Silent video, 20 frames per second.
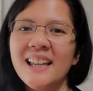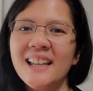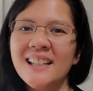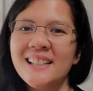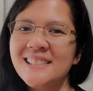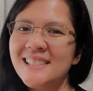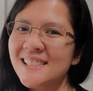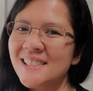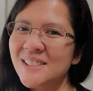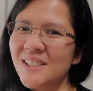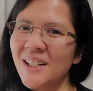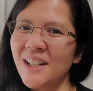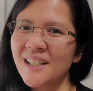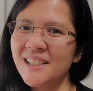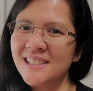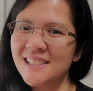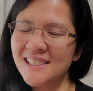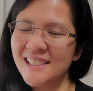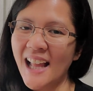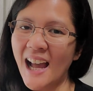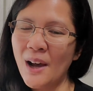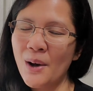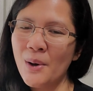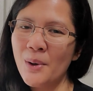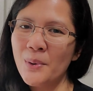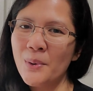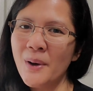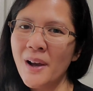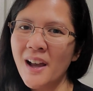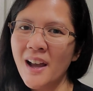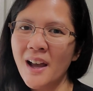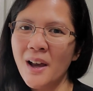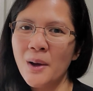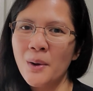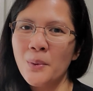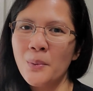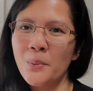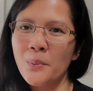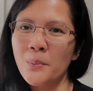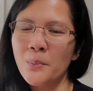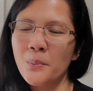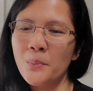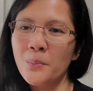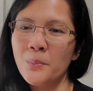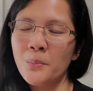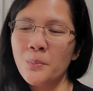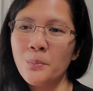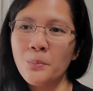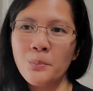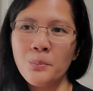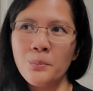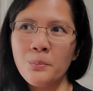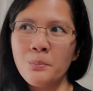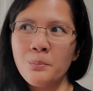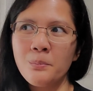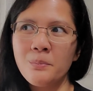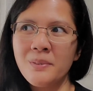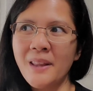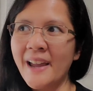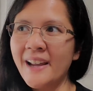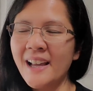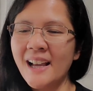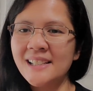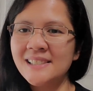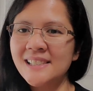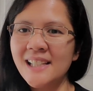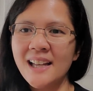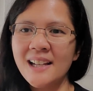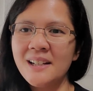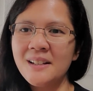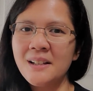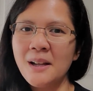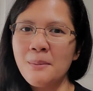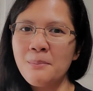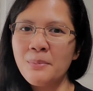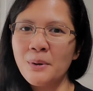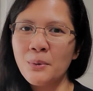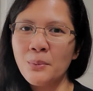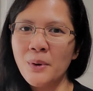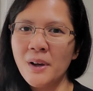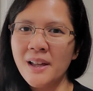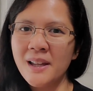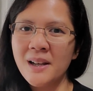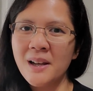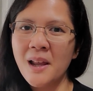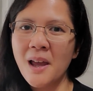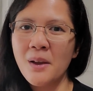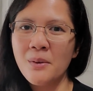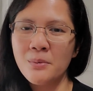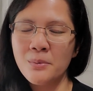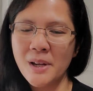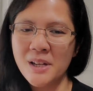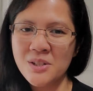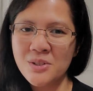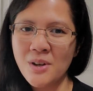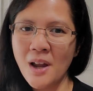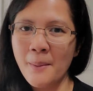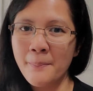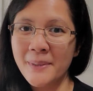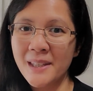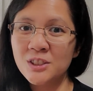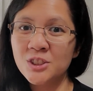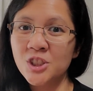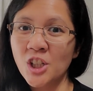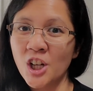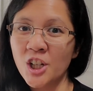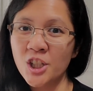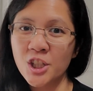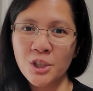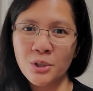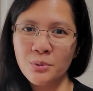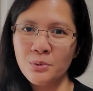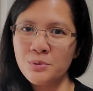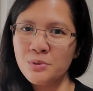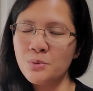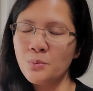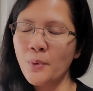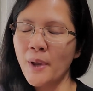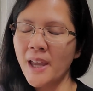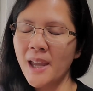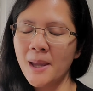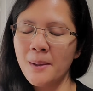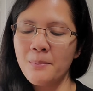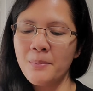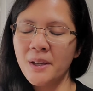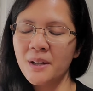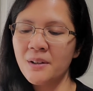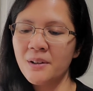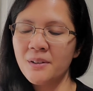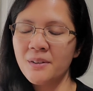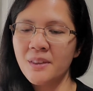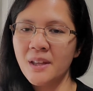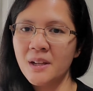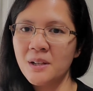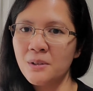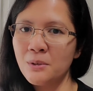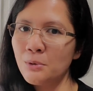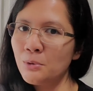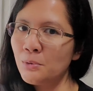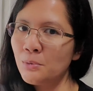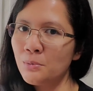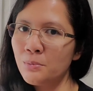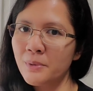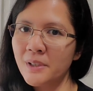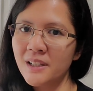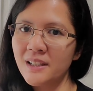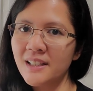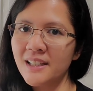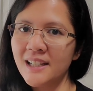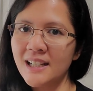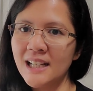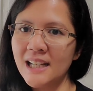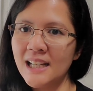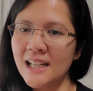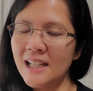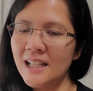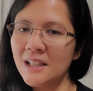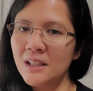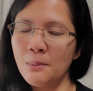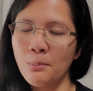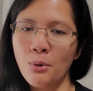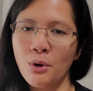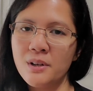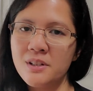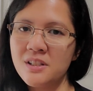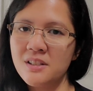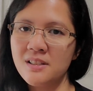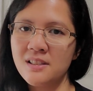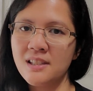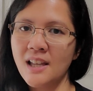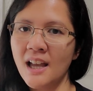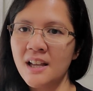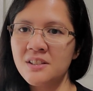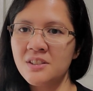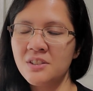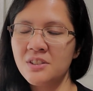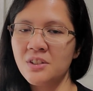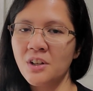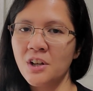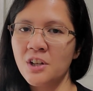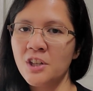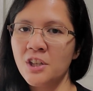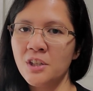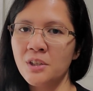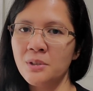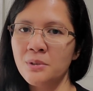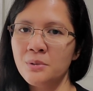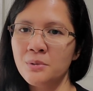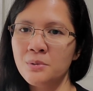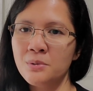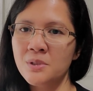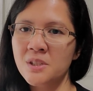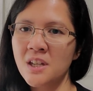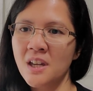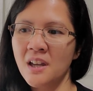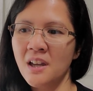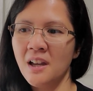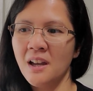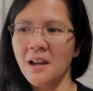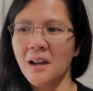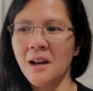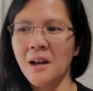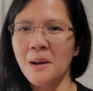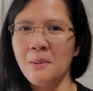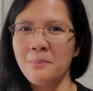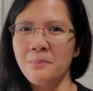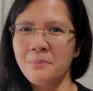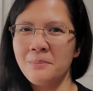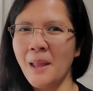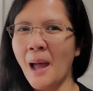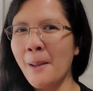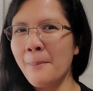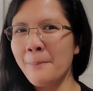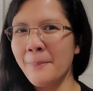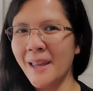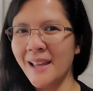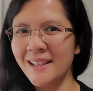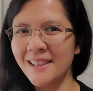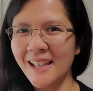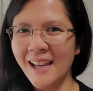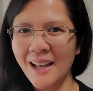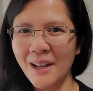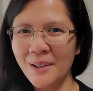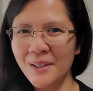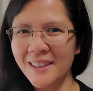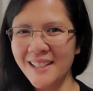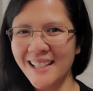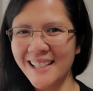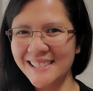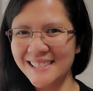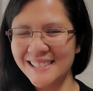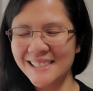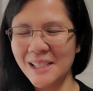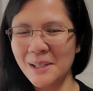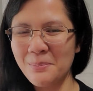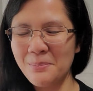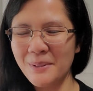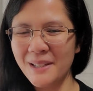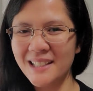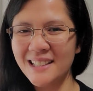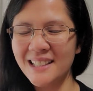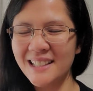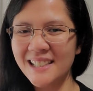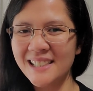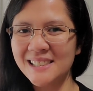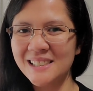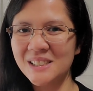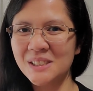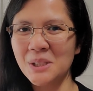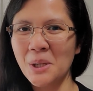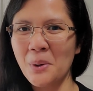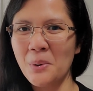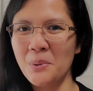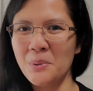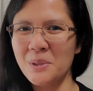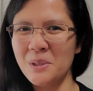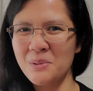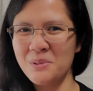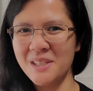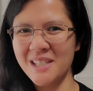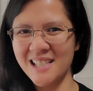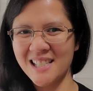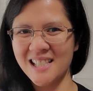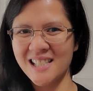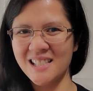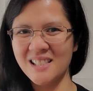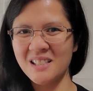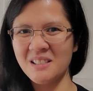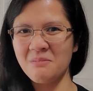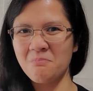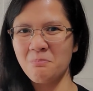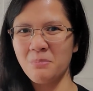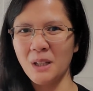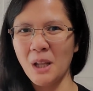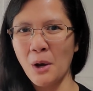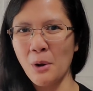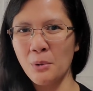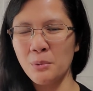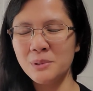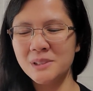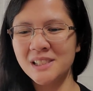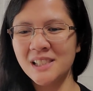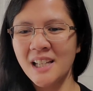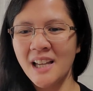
dessert. Now, like I said in number 1, restaurant meals are huge, way bigger than you really need. The portion sizes are huge, not made the healthiest typically, so you just bloat.